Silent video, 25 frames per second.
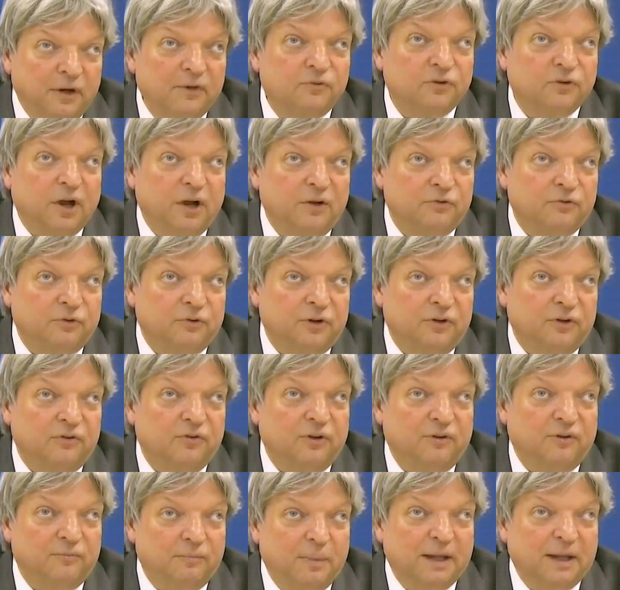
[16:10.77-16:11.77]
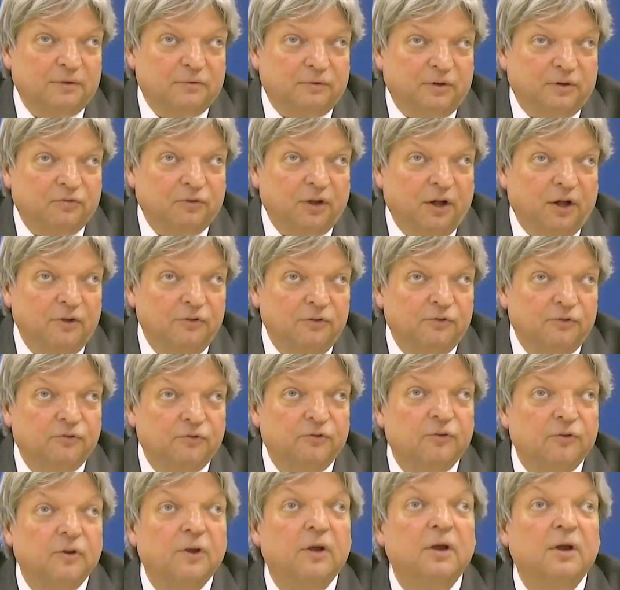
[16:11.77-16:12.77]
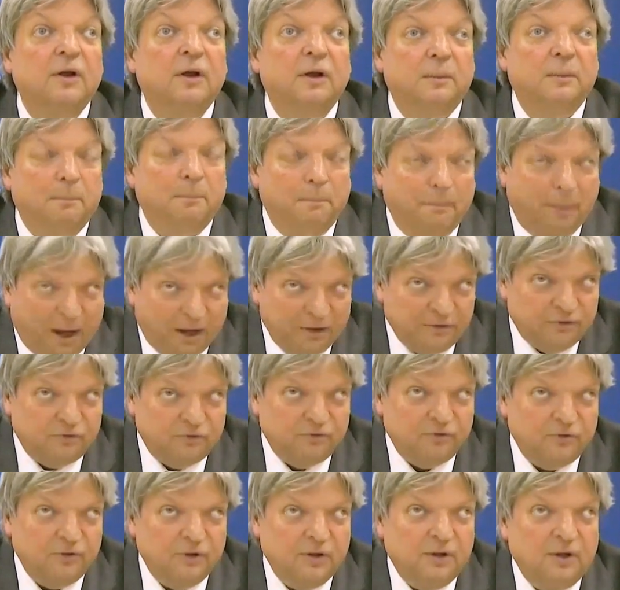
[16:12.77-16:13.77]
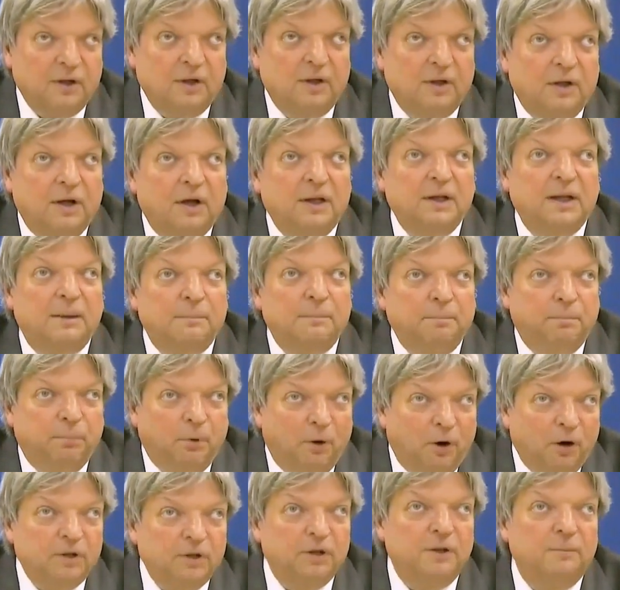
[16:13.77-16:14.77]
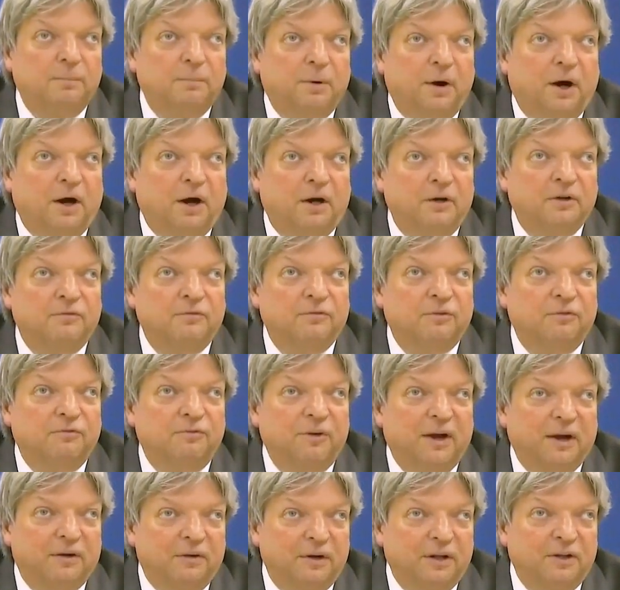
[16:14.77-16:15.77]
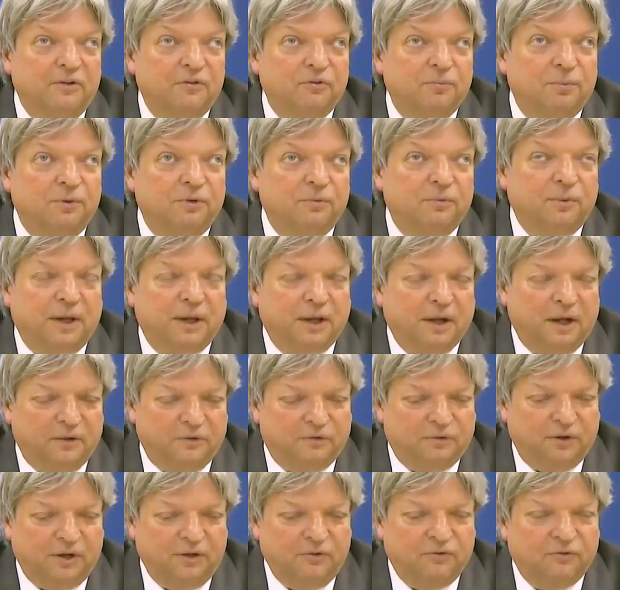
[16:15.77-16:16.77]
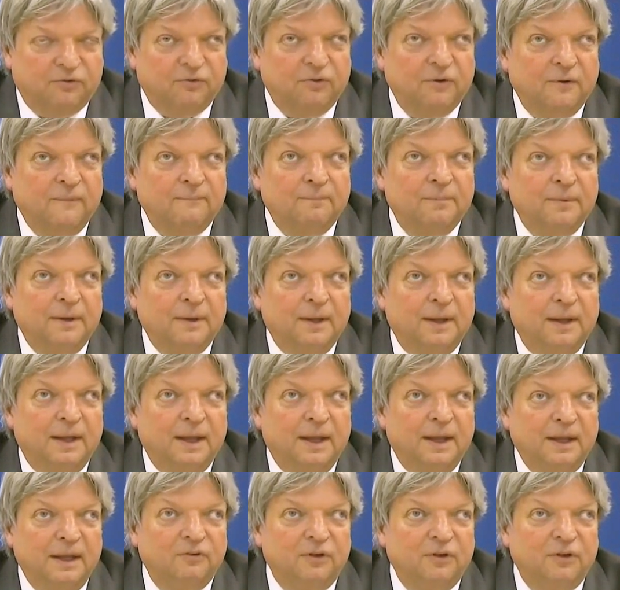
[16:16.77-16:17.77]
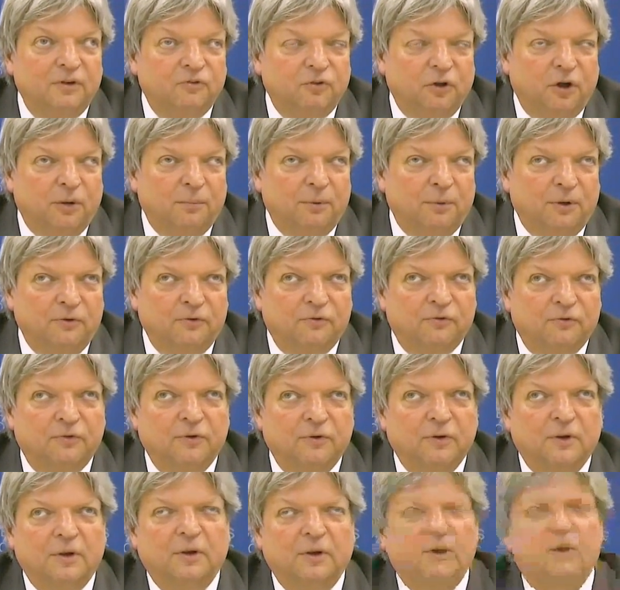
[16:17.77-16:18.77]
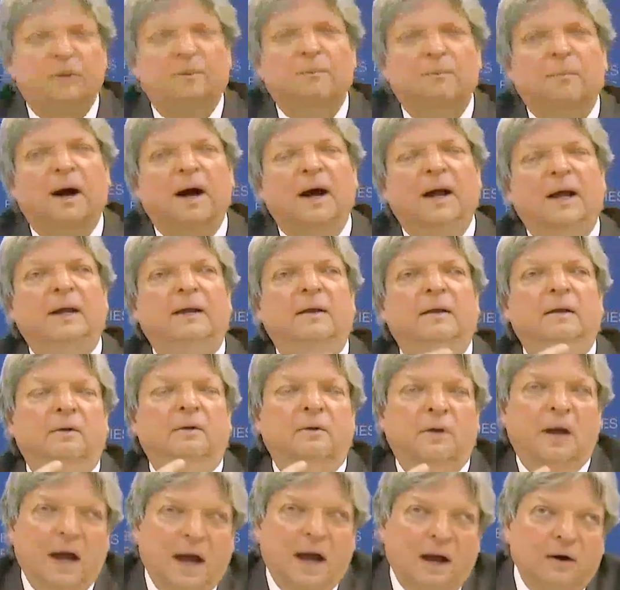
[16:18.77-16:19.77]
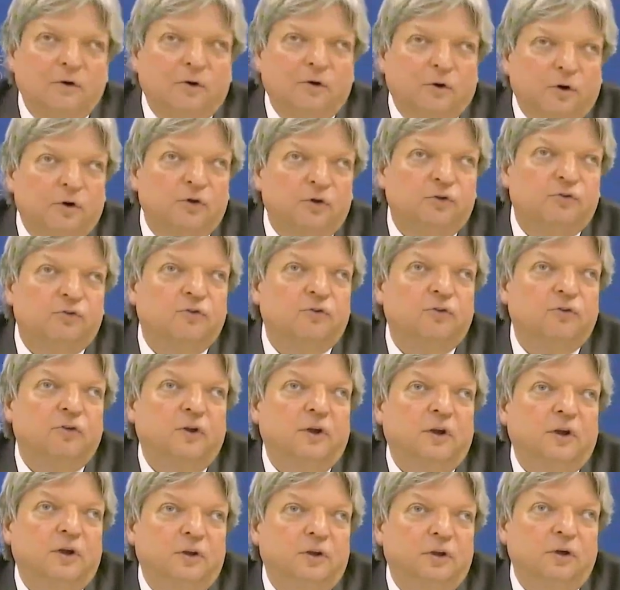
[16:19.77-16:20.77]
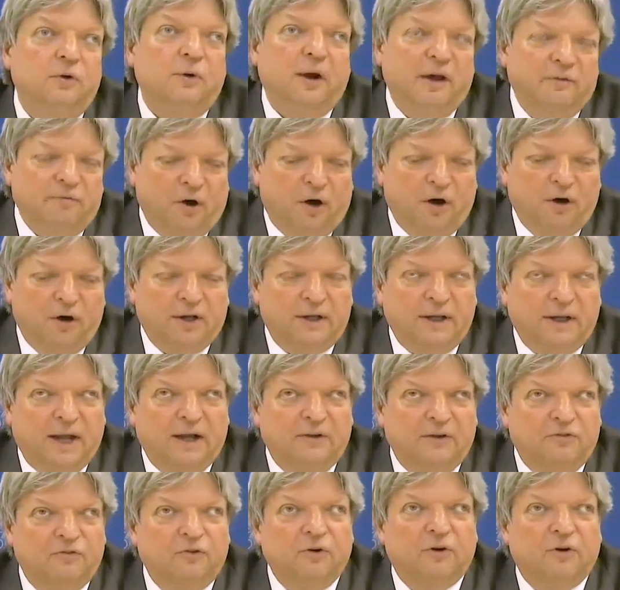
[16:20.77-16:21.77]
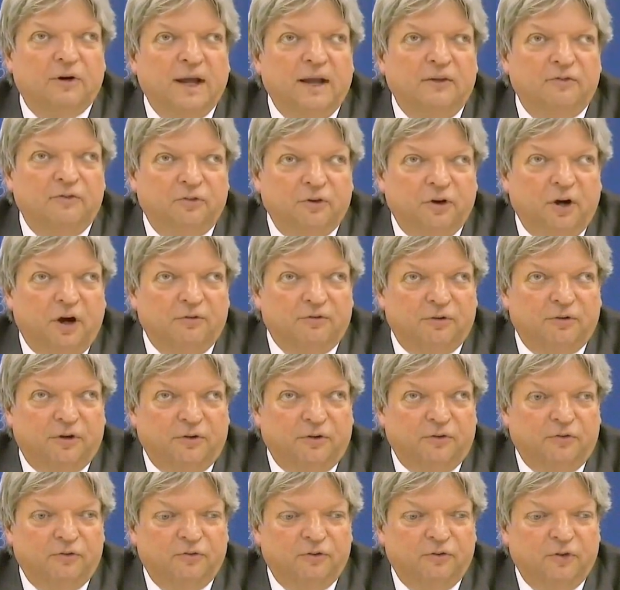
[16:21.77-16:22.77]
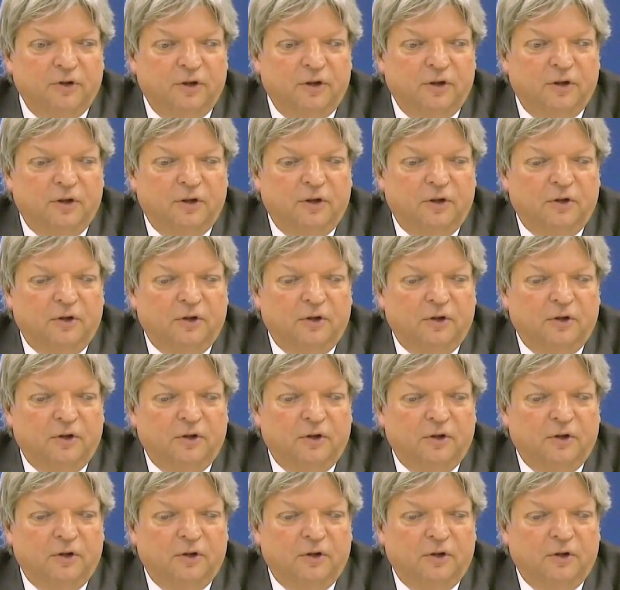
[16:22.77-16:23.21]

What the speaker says: Rich countries have better results, but an important part of the variance between countries is determined by how good you have organized your cancer governance.